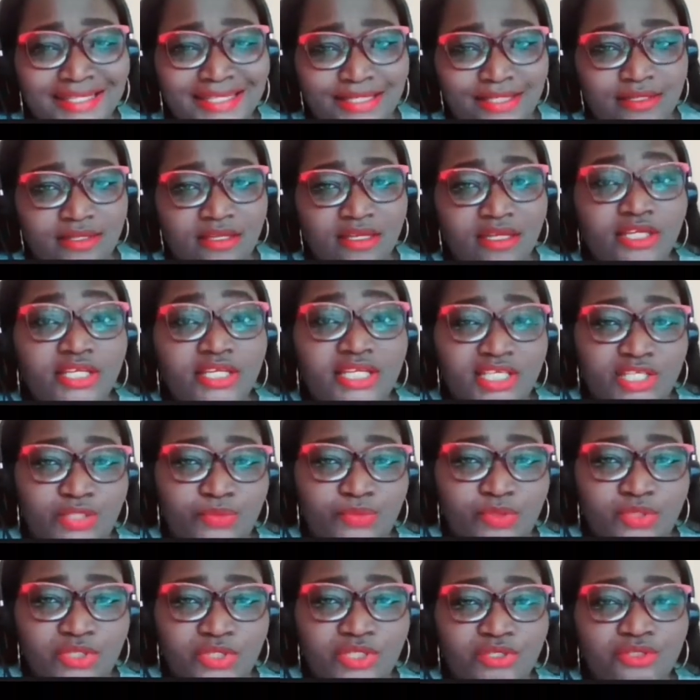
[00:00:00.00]
at a
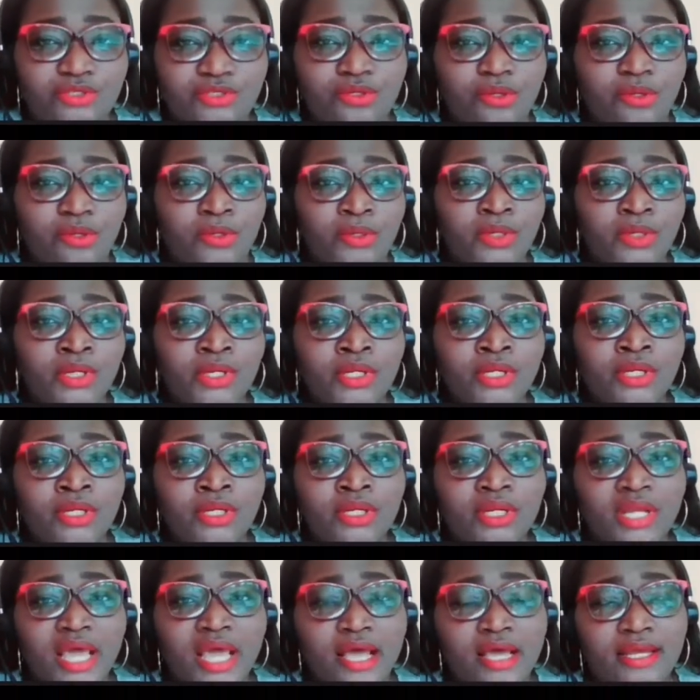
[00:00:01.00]
disposition.
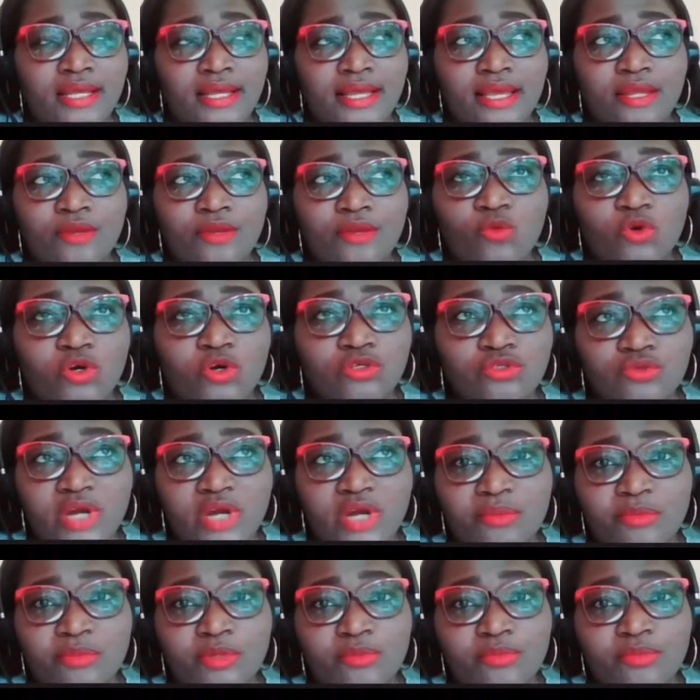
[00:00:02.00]
And
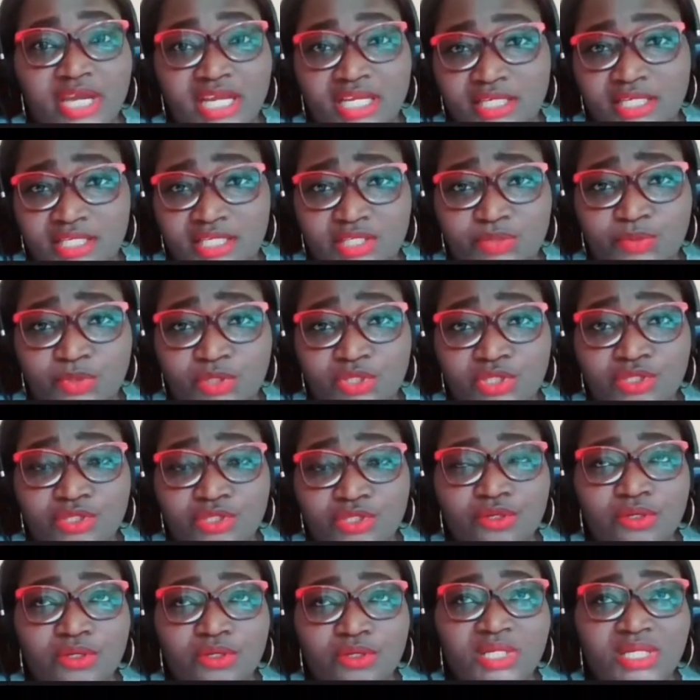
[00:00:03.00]
what do I mean by
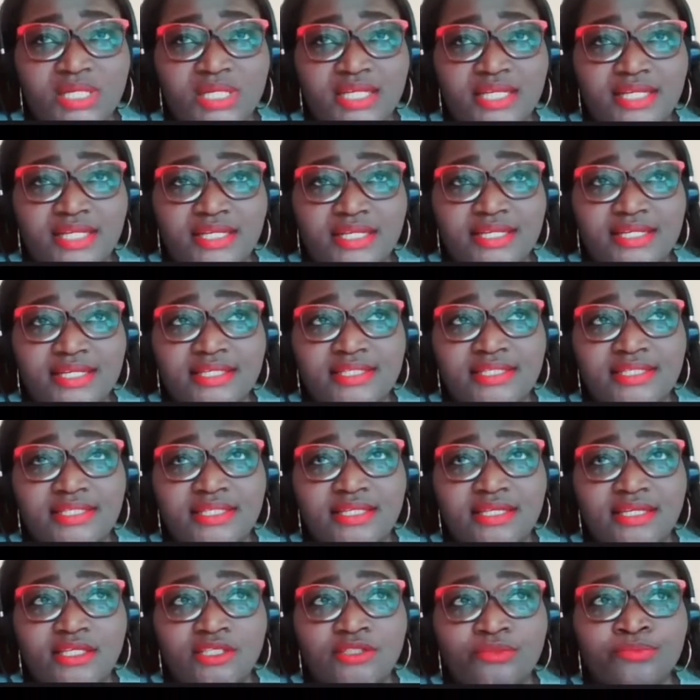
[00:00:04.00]
disposition? It
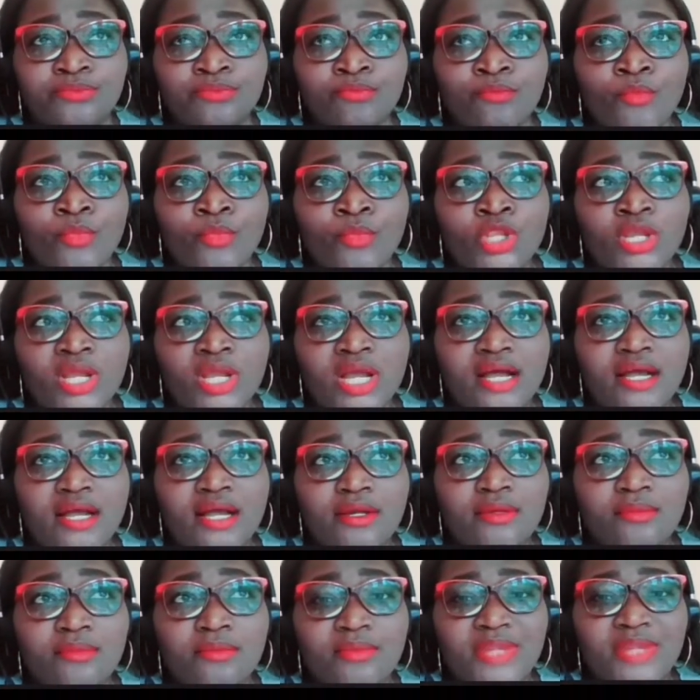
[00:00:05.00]
is the
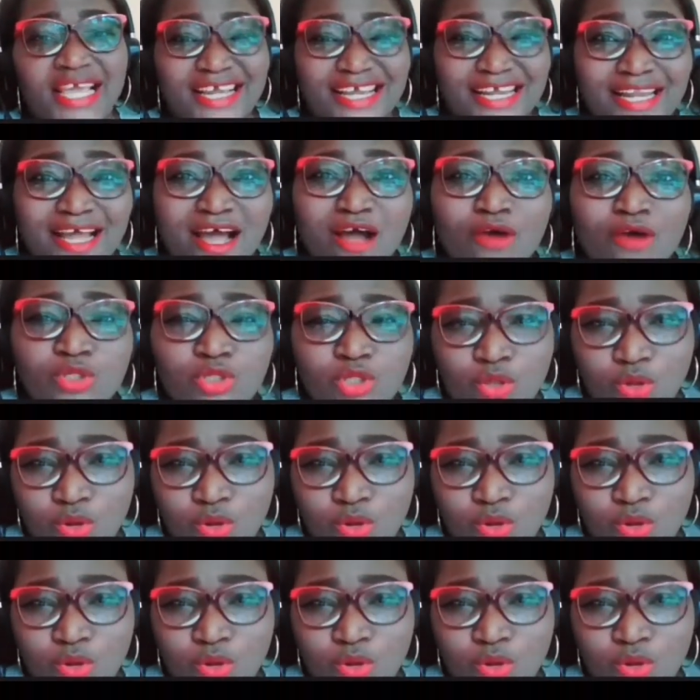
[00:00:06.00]
like an